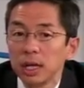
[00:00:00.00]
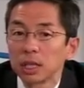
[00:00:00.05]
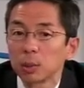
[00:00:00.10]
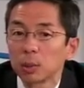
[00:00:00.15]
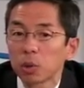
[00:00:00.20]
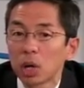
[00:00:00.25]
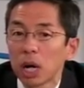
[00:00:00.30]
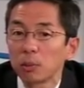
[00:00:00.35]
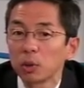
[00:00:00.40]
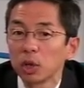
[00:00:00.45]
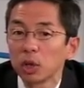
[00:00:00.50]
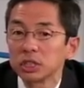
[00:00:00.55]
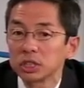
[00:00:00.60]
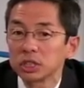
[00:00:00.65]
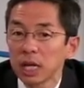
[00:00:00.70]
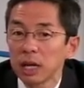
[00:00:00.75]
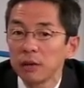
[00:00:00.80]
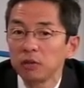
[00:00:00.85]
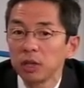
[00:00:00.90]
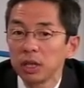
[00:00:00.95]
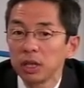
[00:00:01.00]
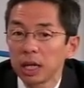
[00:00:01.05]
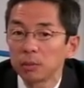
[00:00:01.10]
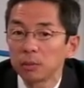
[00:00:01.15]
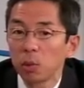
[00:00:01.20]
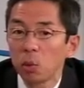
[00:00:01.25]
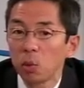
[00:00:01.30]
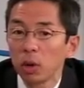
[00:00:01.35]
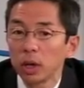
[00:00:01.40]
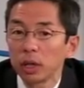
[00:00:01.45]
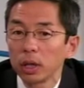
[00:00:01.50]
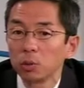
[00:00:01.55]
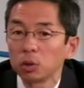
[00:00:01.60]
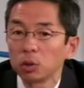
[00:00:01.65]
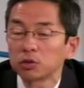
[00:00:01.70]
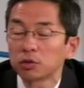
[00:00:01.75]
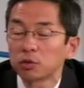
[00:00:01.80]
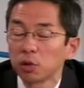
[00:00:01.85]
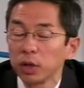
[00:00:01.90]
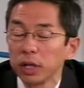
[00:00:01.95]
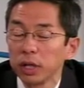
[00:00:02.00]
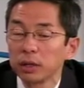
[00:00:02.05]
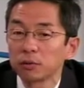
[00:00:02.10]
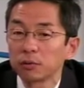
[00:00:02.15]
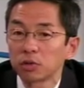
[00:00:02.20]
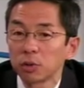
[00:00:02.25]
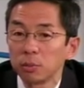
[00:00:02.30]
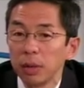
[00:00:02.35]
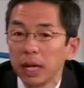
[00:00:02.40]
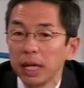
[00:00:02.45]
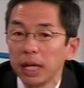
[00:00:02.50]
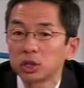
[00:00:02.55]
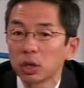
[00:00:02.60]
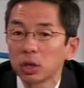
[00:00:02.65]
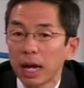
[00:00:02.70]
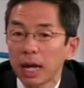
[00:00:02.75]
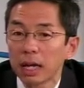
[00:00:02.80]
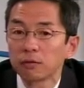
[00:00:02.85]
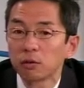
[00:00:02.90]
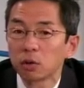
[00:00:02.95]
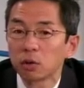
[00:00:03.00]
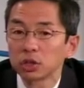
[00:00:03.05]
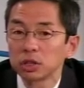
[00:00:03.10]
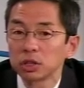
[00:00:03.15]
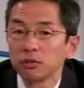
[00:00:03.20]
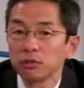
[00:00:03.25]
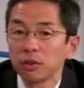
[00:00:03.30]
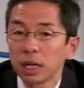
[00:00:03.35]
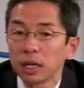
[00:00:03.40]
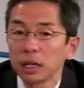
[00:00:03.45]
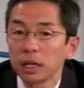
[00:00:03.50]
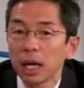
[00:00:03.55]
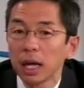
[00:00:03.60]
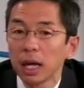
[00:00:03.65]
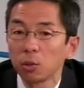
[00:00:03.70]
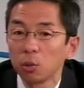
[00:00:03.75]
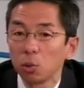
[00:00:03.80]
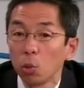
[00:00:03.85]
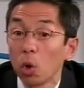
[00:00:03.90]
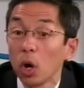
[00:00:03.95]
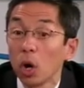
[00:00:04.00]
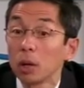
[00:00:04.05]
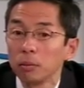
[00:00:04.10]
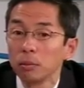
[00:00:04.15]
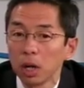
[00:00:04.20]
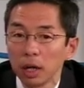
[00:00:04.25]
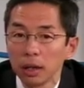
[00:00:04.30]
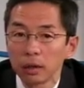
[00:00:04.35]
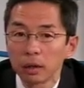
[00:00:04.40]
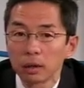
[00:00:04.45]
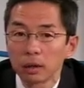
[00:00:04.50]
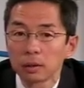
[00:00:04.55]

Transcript: The primary safety endpoint was freedom from major adverse event at 1 month.